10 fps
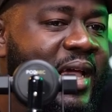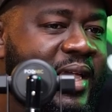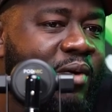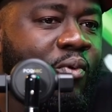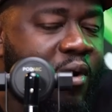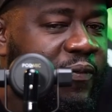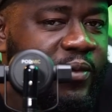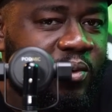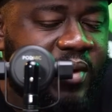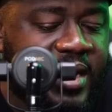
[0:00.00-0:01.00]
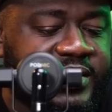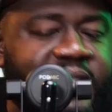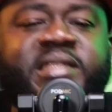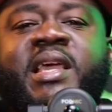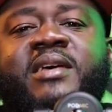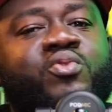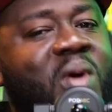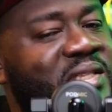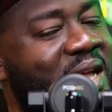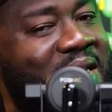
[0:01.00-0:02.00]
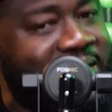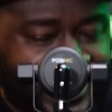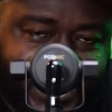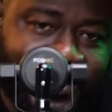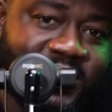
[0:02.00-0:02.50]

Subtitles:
a rough no crown say see so asate.